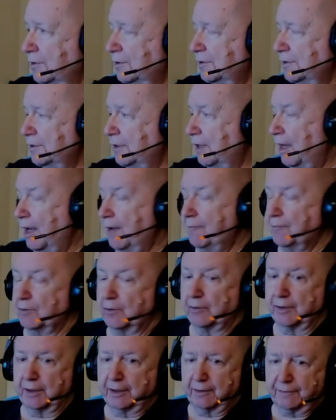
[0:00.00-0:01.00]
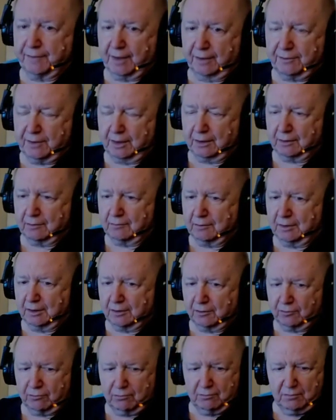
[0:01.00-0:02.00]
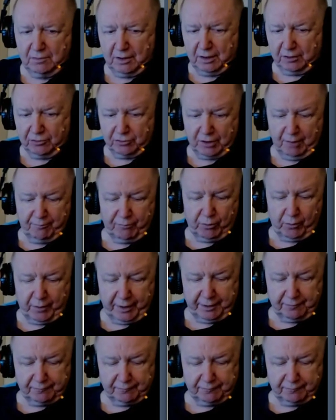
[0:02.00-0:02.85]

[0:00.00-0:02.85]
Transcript: I'm going to, I think, get a at some point